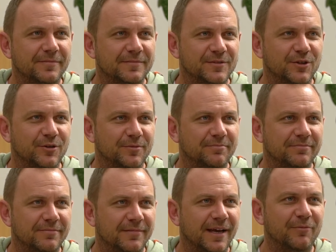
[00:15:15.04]
So
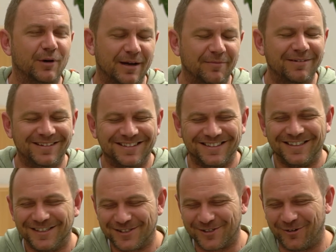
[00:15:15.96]

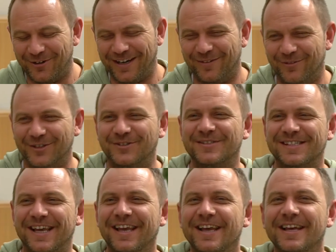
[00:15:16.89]
sorry, I want to
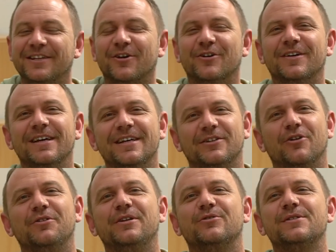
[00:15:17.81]
say
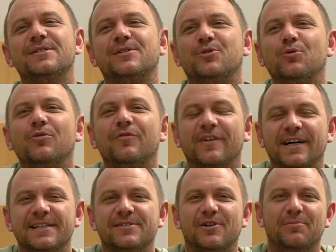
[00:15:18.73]
don't use too
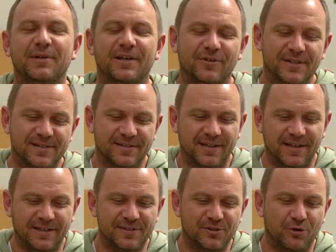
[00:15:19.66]
fine soil because
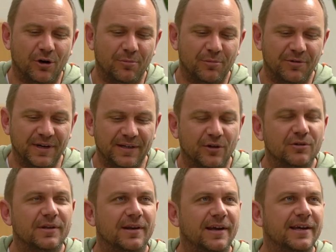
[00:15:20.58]
strawberry
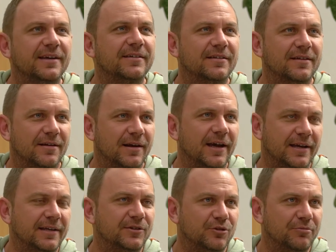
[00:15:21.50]
don't like
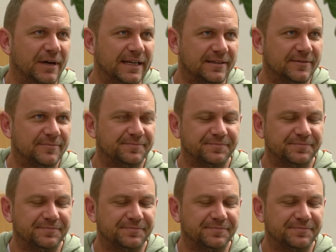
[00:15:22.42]
it too wet,